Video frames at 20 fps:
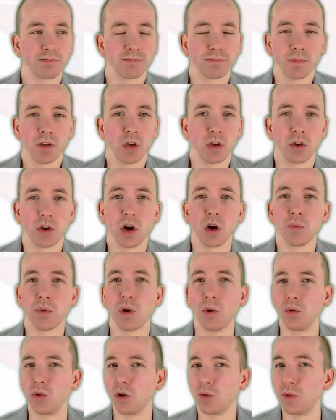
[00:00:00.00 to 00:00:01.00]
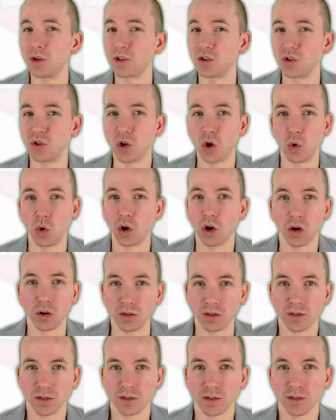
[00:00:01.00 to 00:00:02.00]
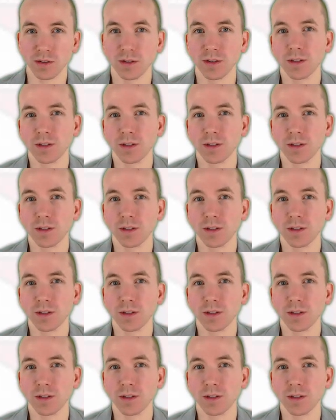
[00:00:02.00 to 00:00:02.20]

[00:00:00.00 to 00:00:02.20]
you can copy it with almost no cost.